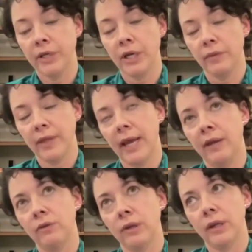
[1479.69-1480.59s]
you know, that
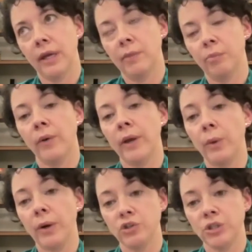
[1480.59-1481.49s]
ended at the point
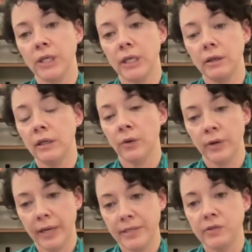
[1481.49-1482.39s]
where she, you know, in
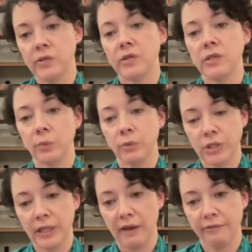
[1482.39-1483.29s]
1960, where
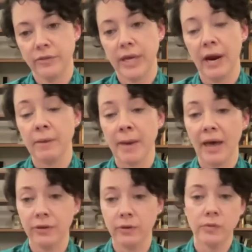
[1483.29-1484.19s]
she left Harry
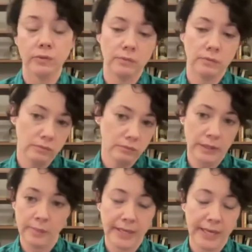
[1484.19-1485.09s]
Matthews and
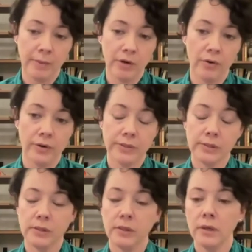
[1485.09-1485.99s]
really became an artist.